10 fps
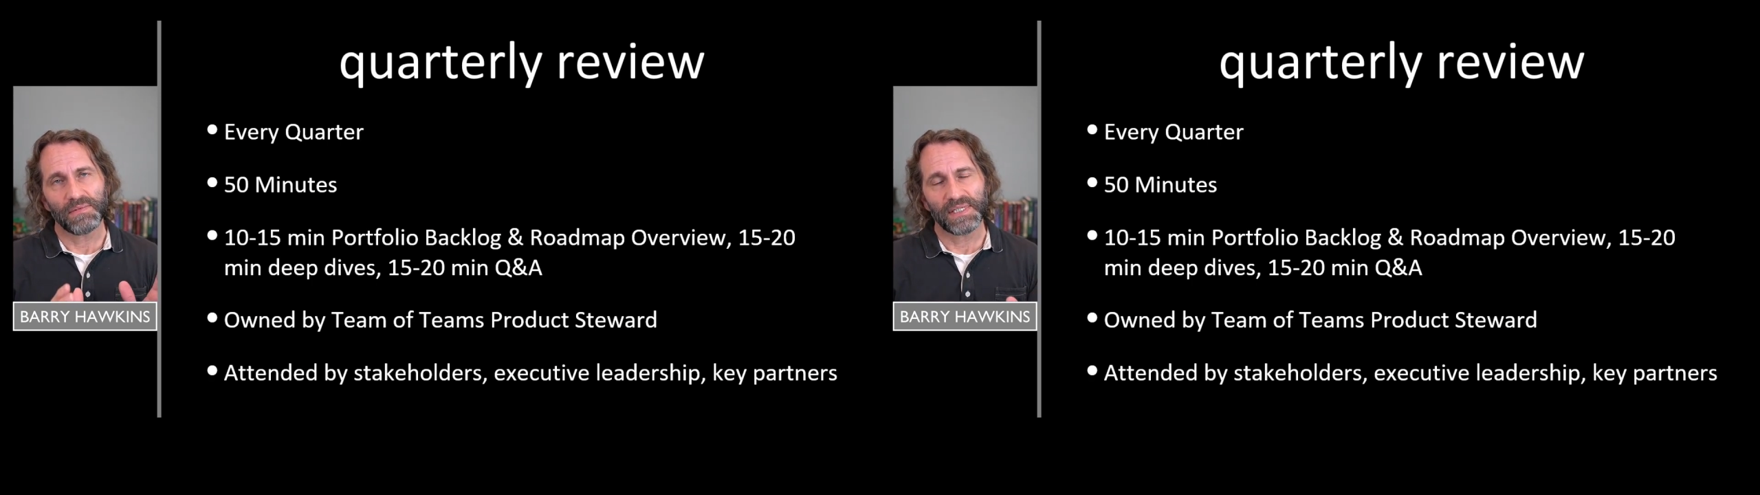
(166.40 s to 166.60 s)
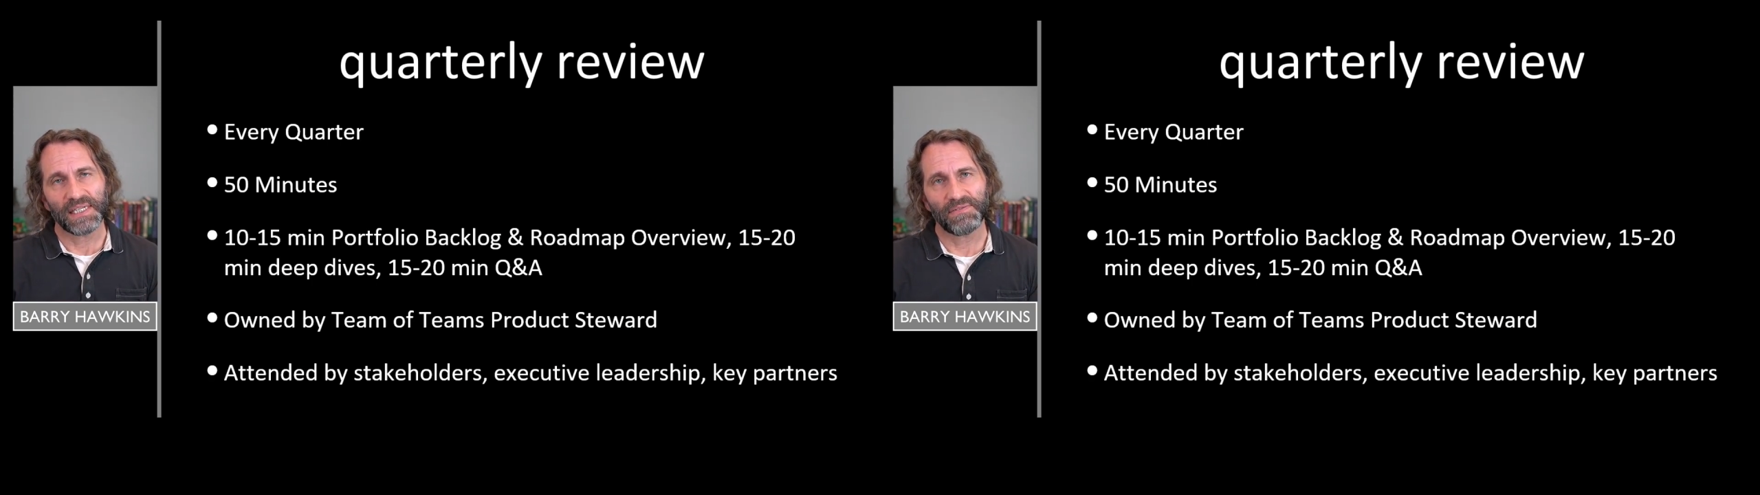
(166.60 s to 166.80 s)

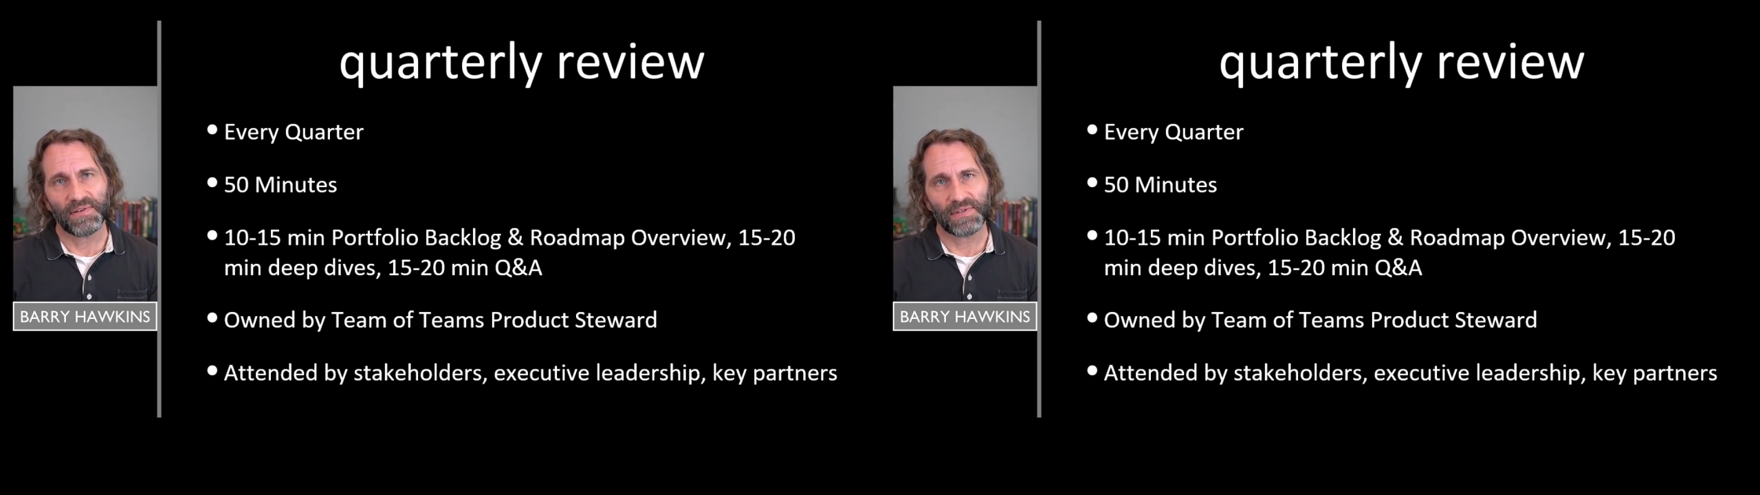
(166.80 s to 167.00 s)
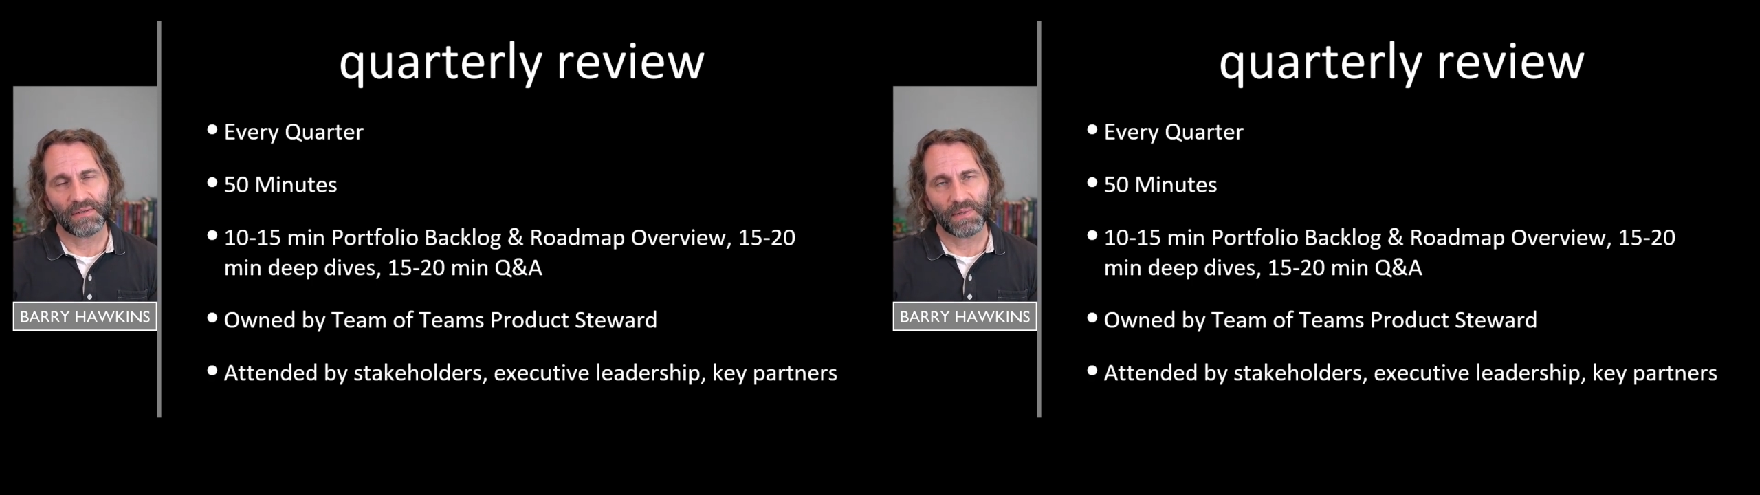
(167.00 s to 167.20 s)
10 to
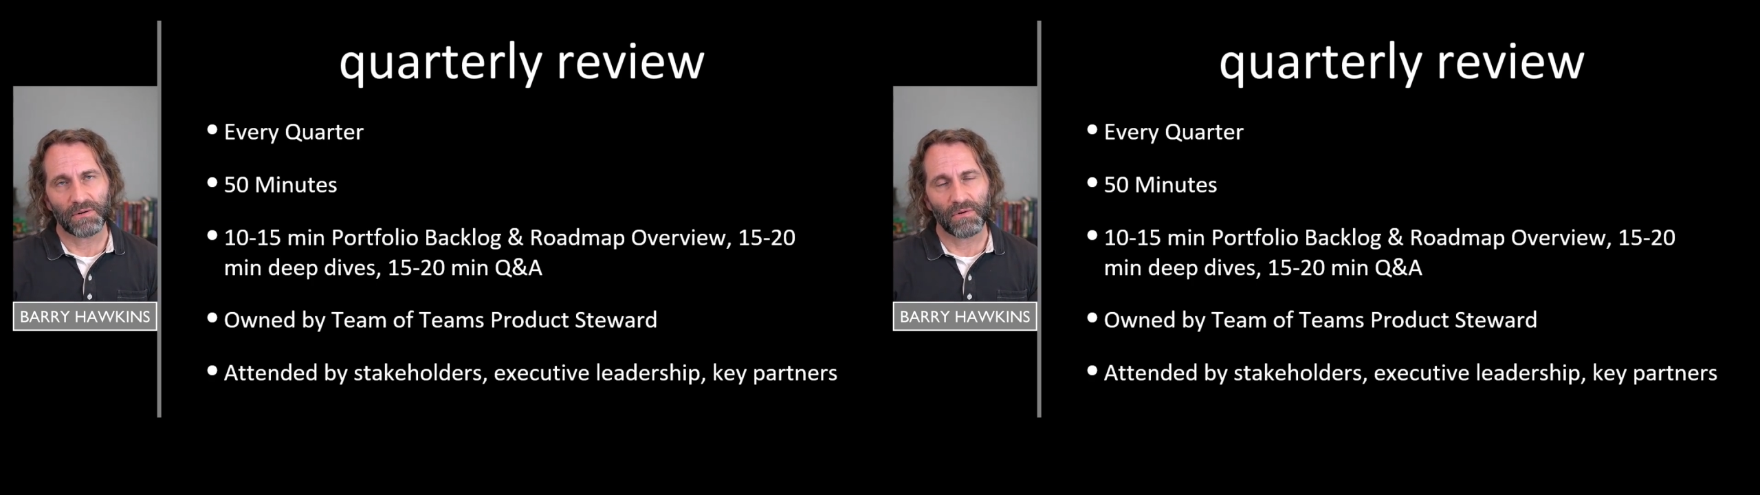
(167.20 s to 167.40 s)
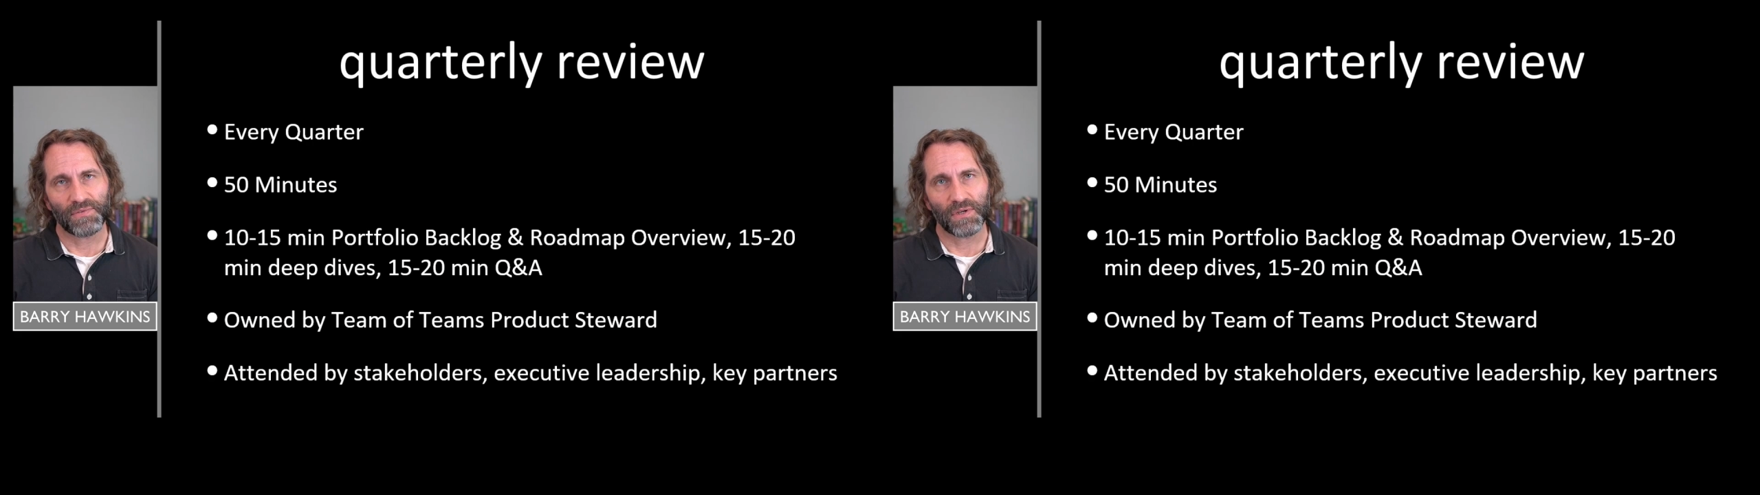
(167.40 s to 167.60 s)
15
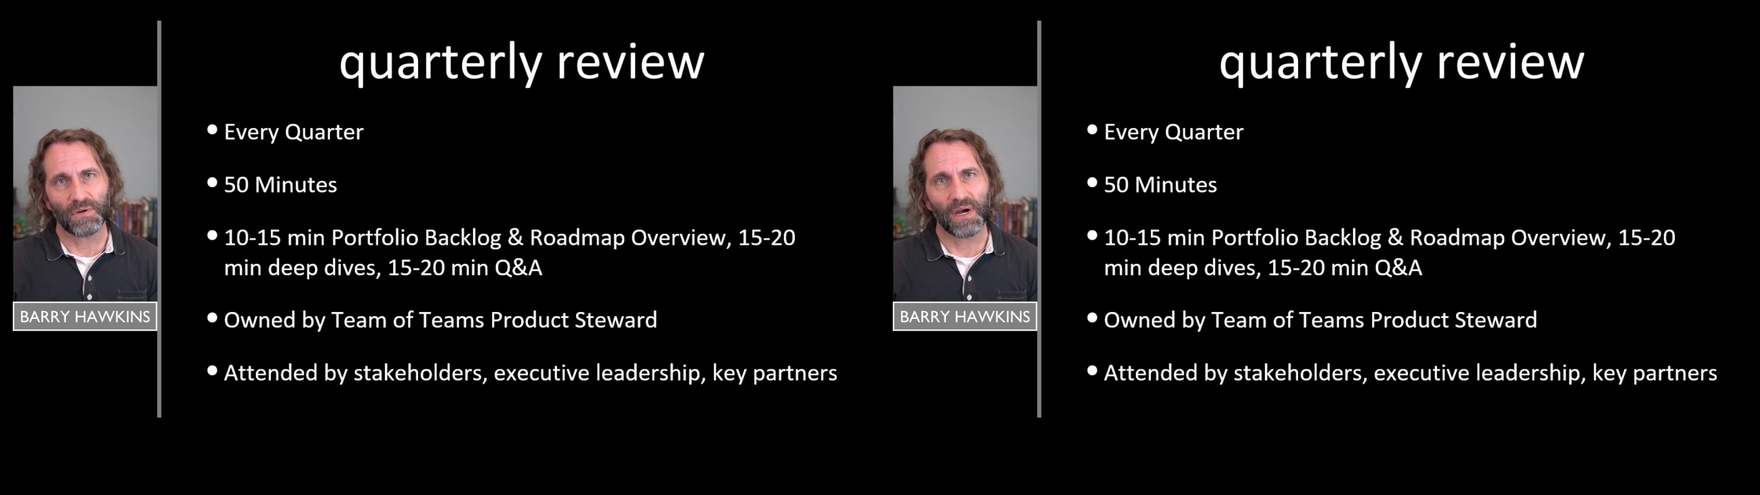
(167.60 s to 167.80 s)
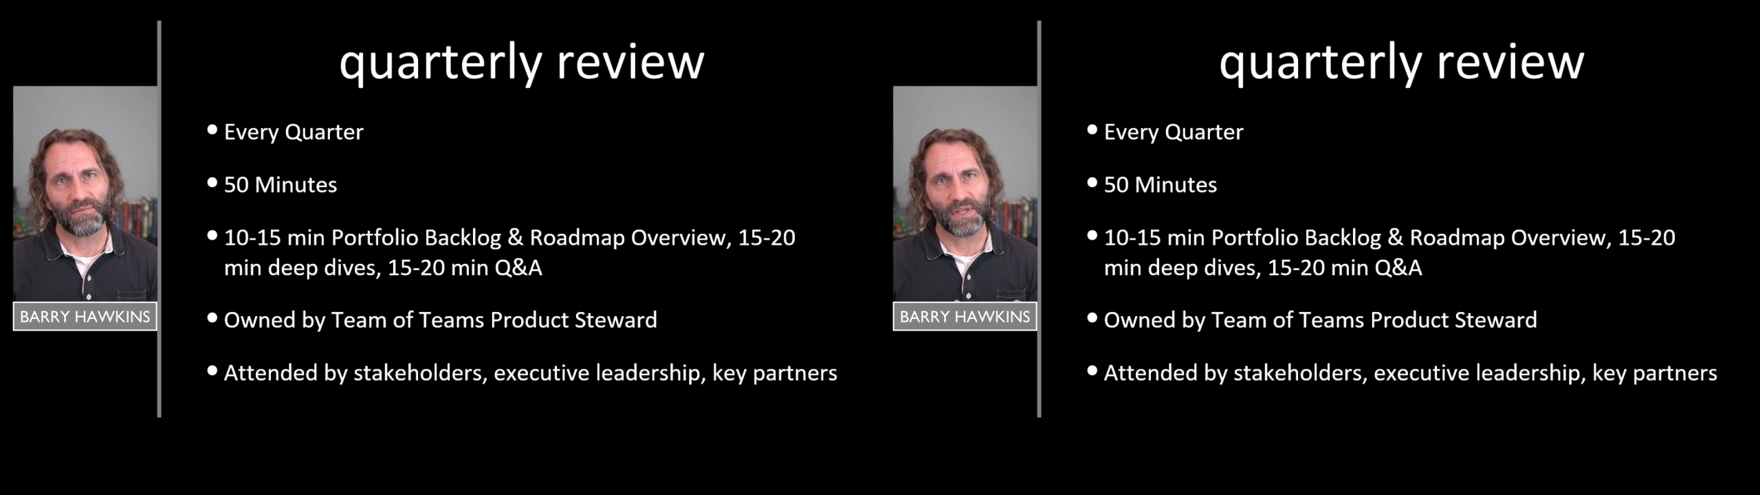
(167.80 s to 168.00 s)
minute
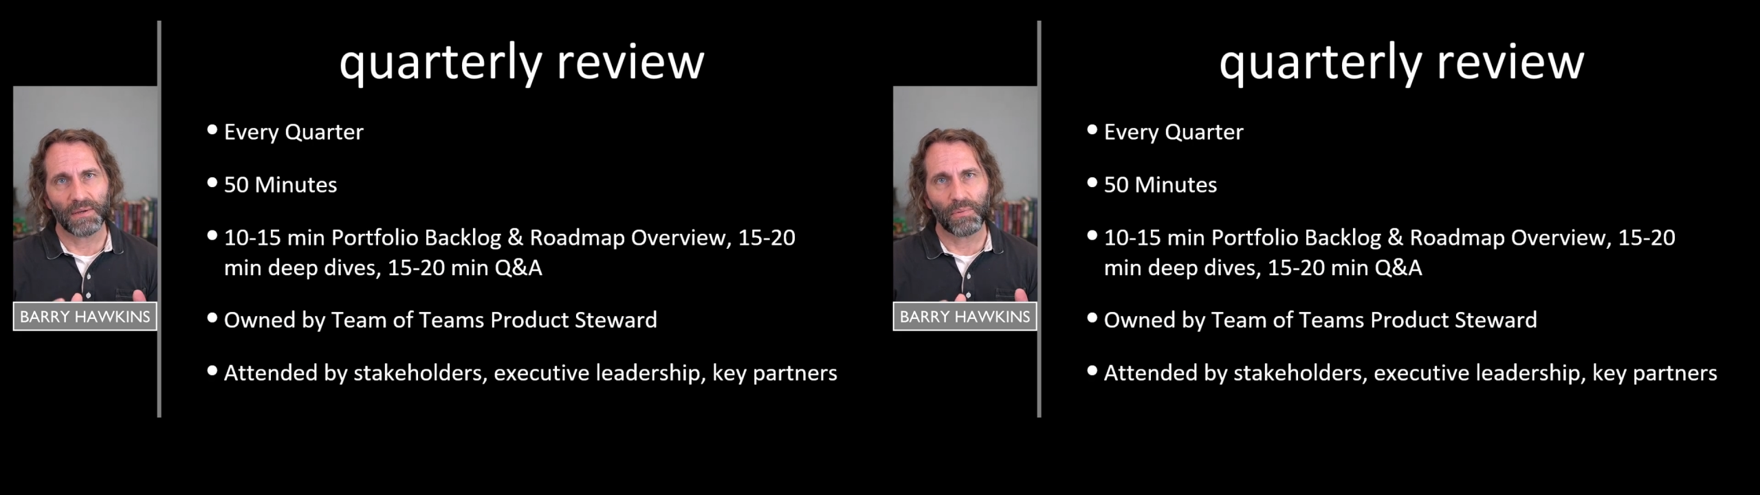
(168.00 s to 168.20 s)
review of the